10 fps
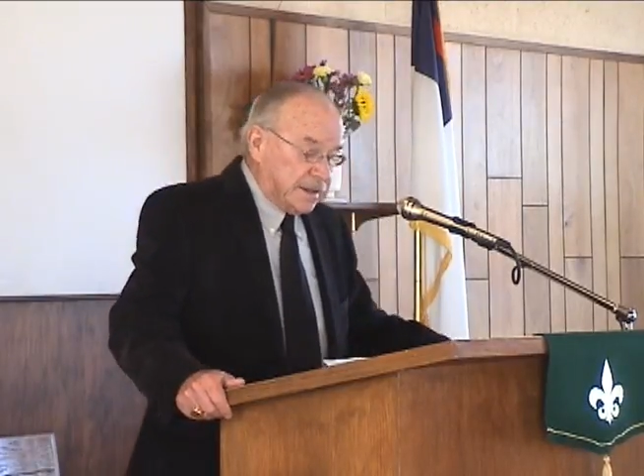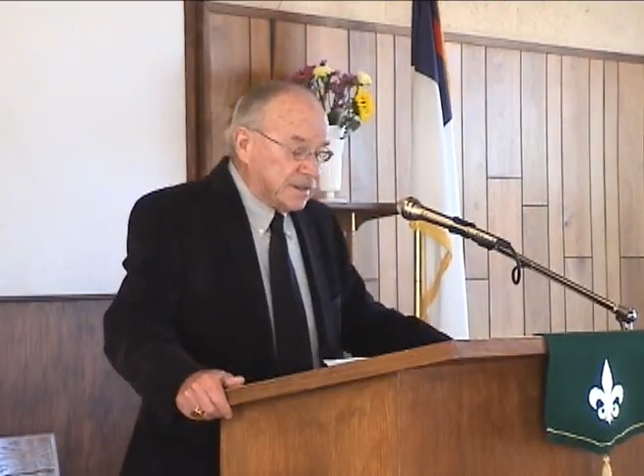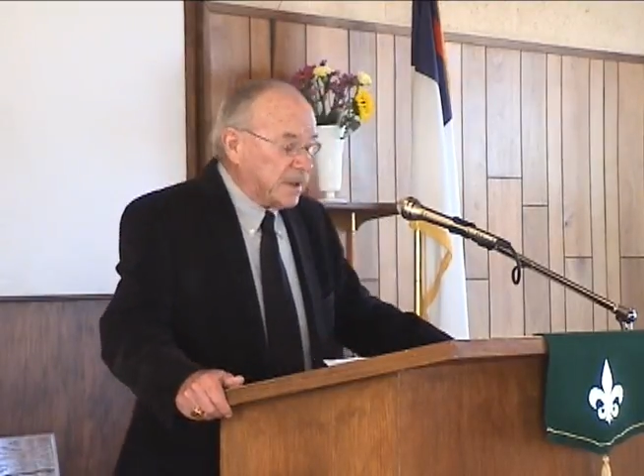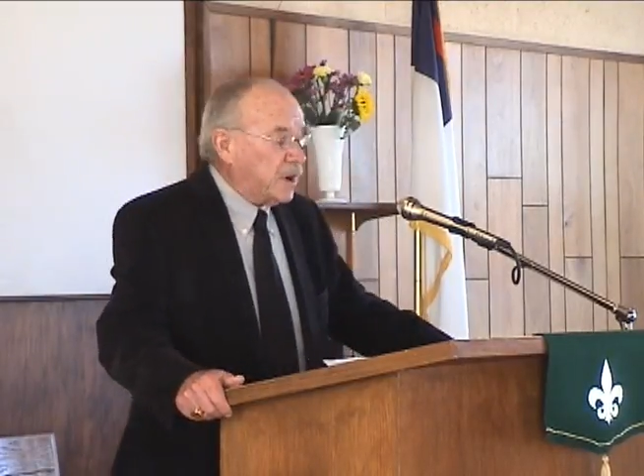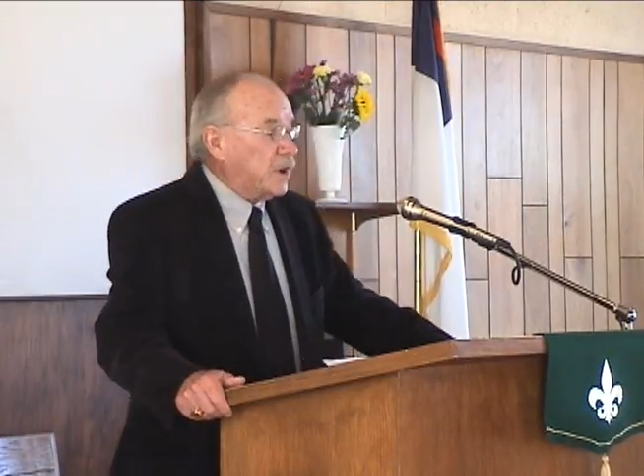
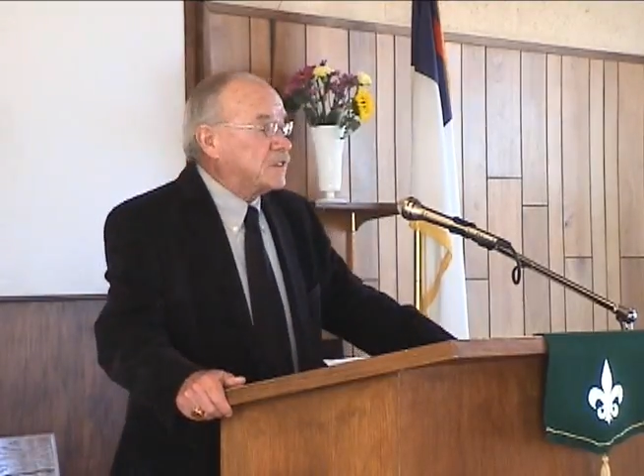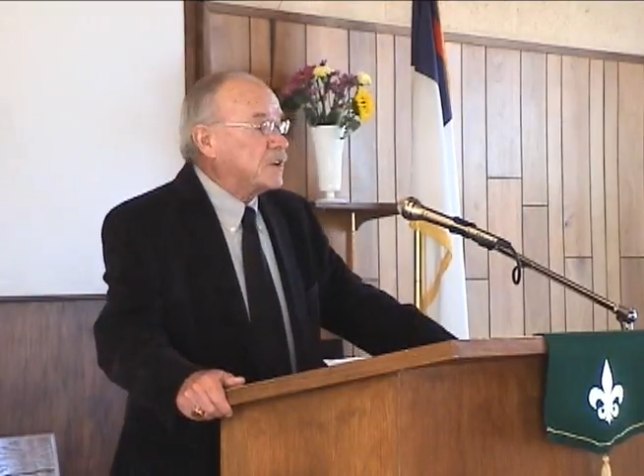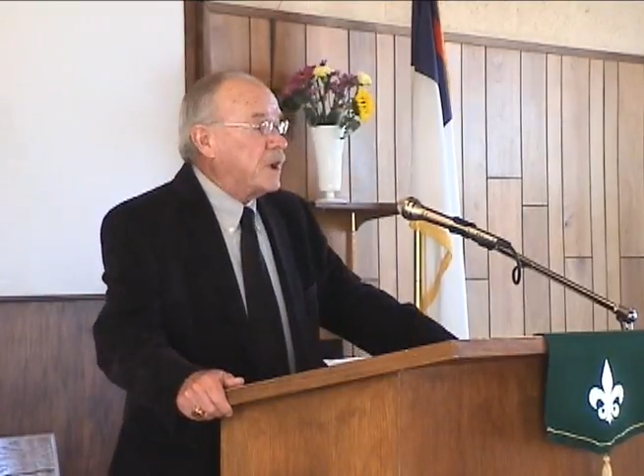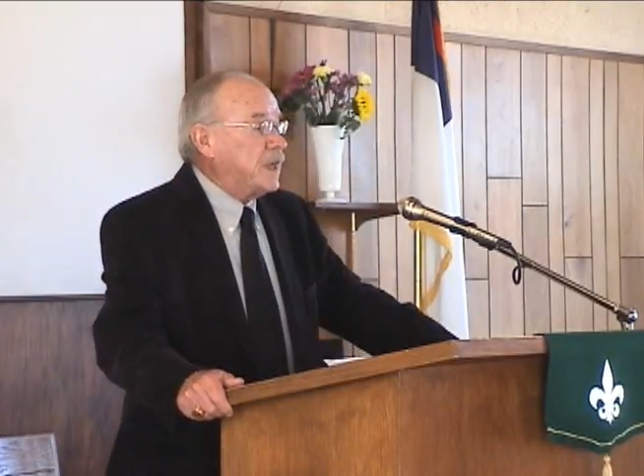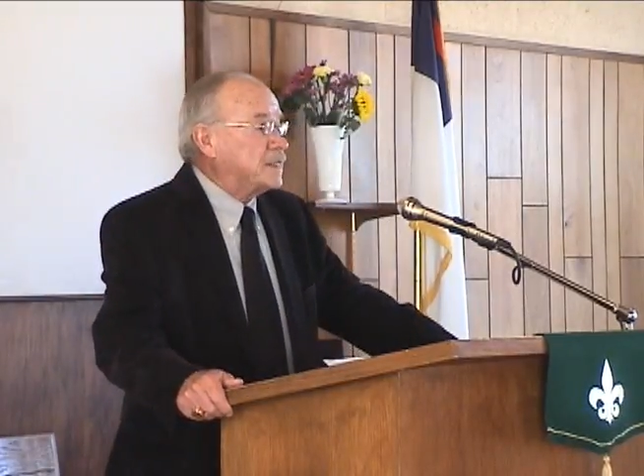So it's
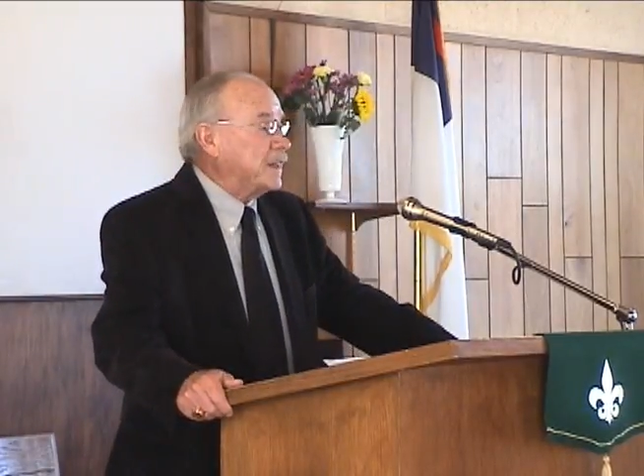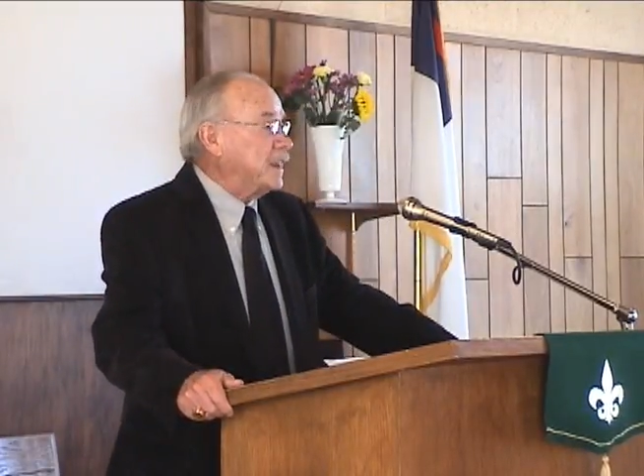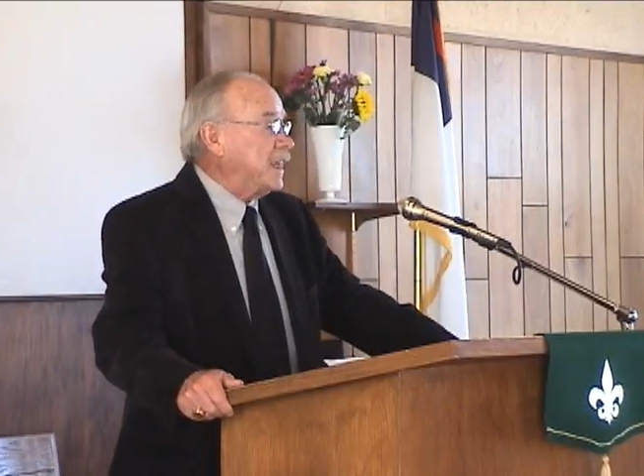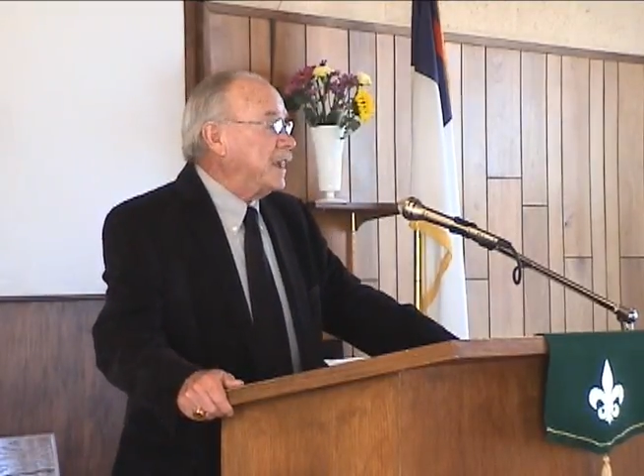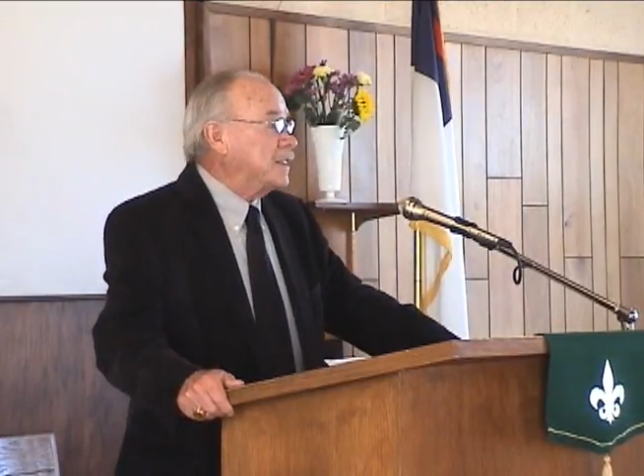great
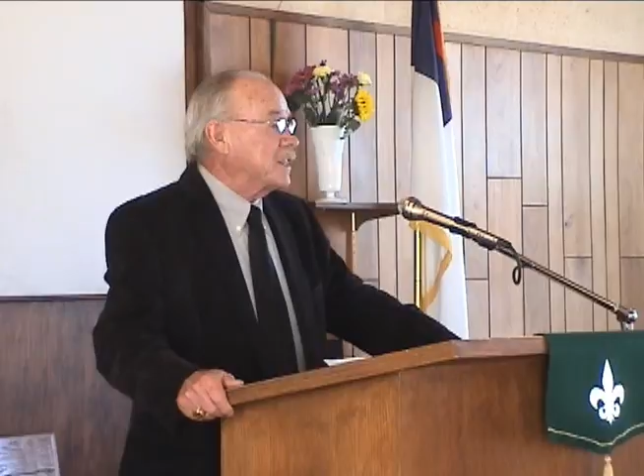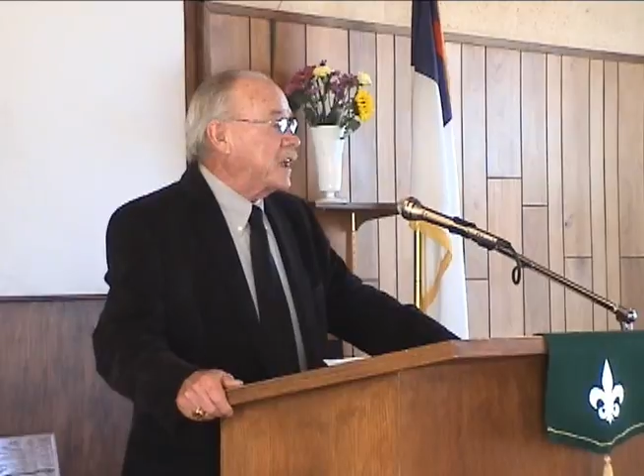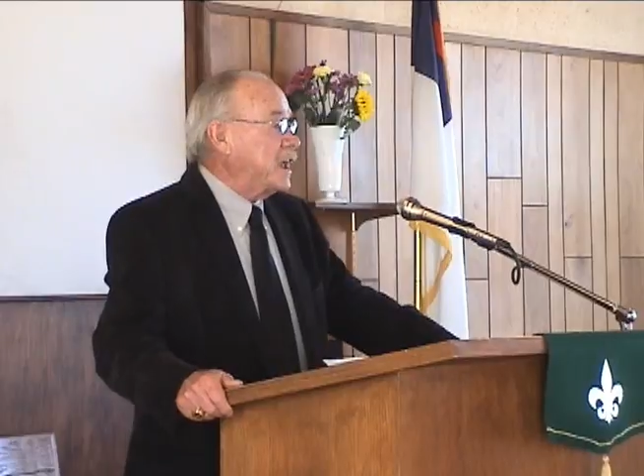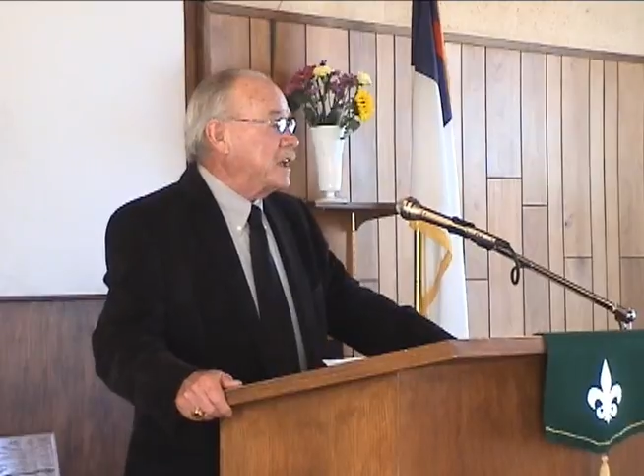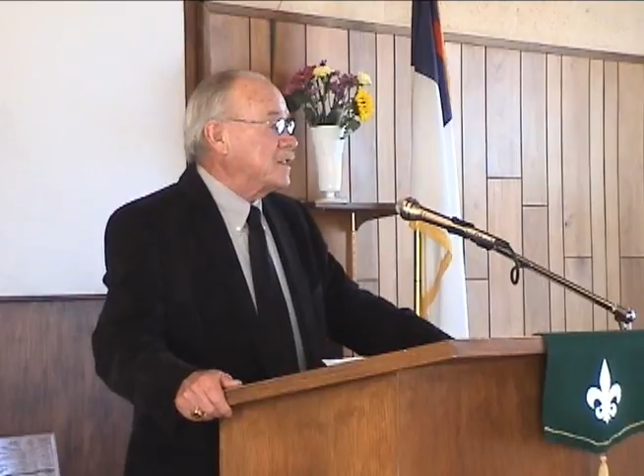that in
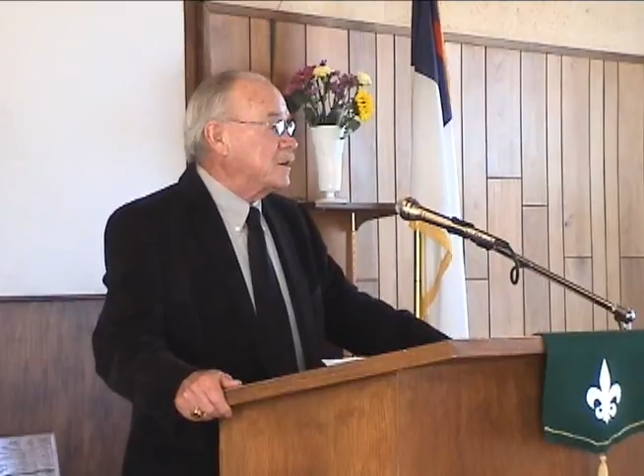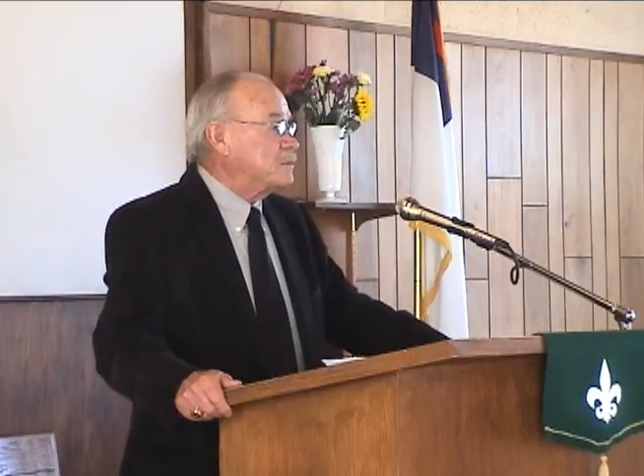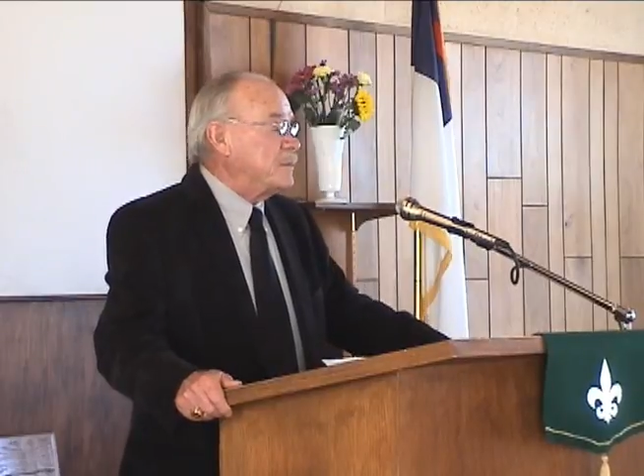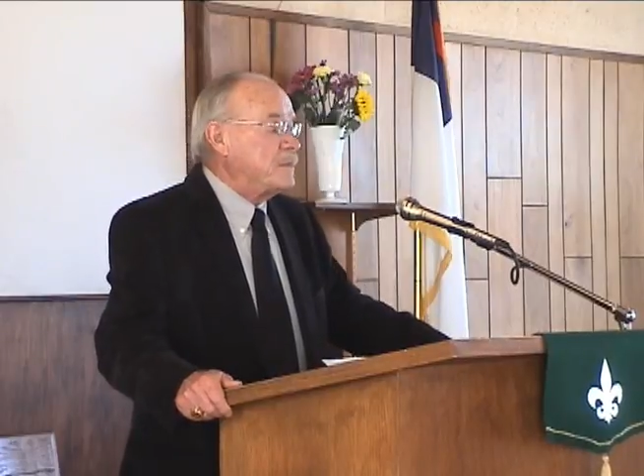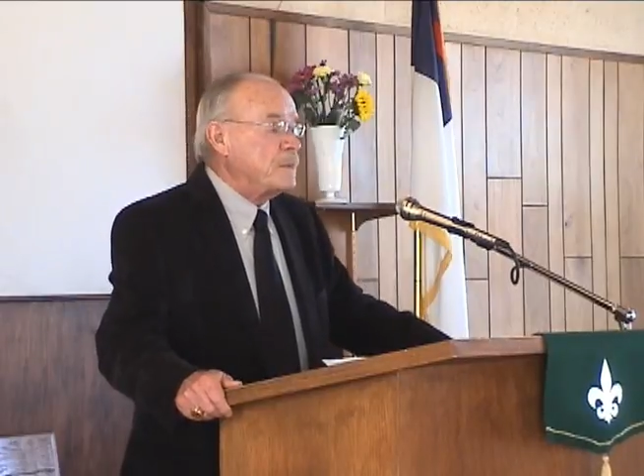the
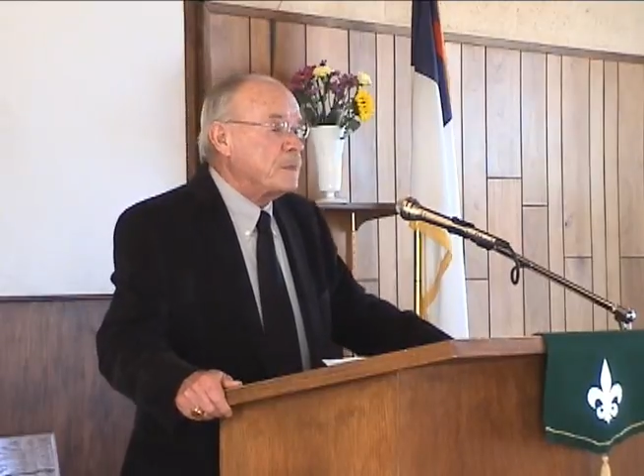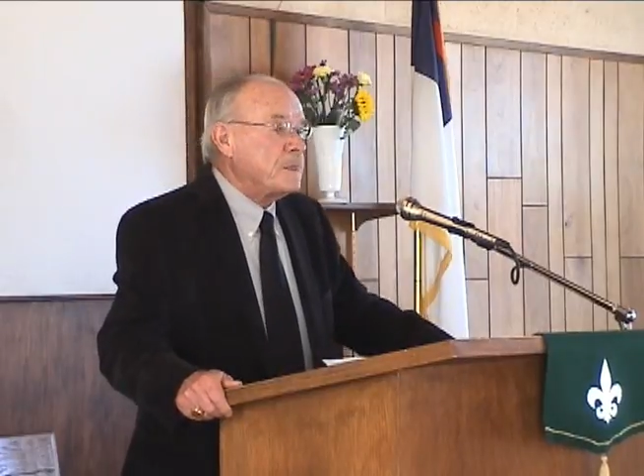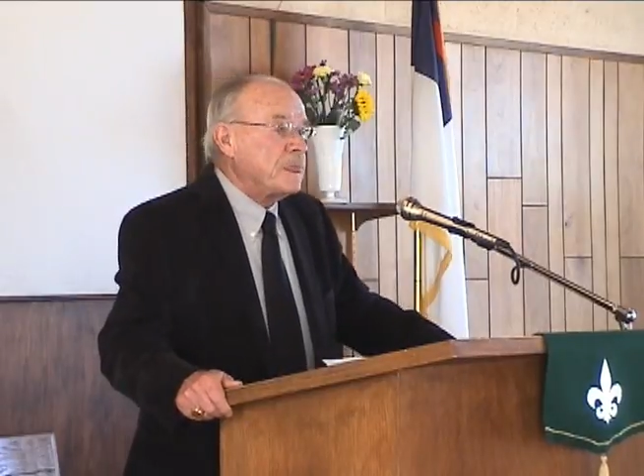kingdom